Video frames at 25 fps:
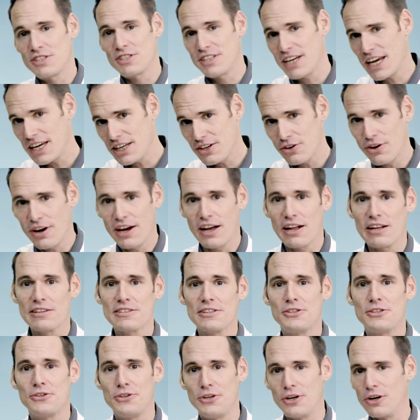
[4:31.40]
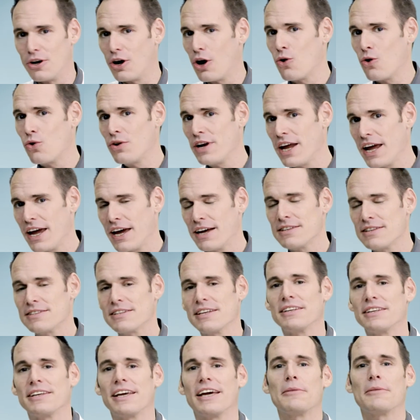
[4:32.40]
take your health into your own hands
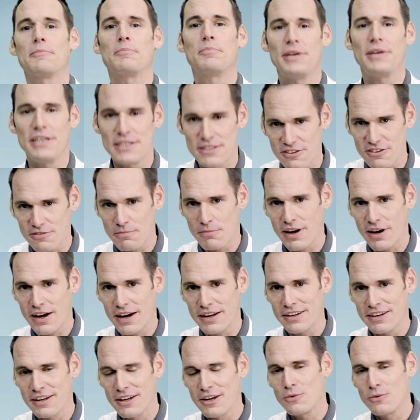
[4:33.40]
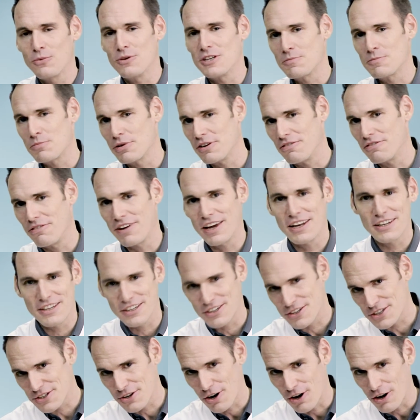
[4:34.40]
and get peace of mind with
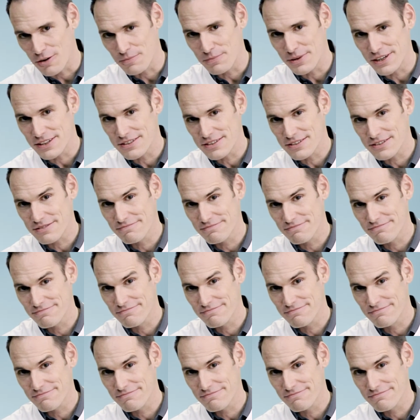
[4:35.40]
Preventicus heartbeats.